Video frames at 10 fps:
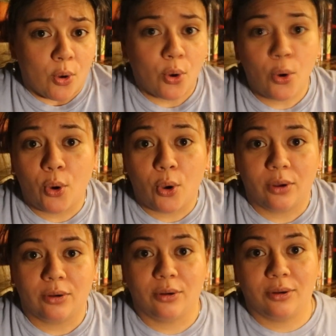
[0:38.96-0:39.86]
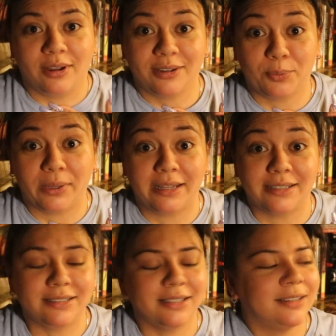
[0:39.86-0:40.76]
Whew. Oh, I
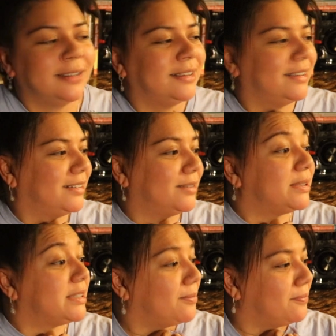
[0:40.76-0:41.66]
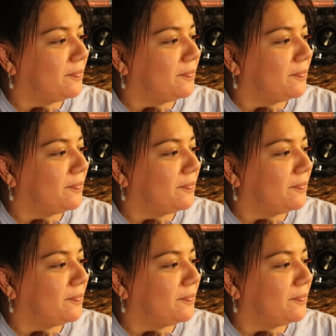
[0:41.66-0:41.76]
wheezed. What's up?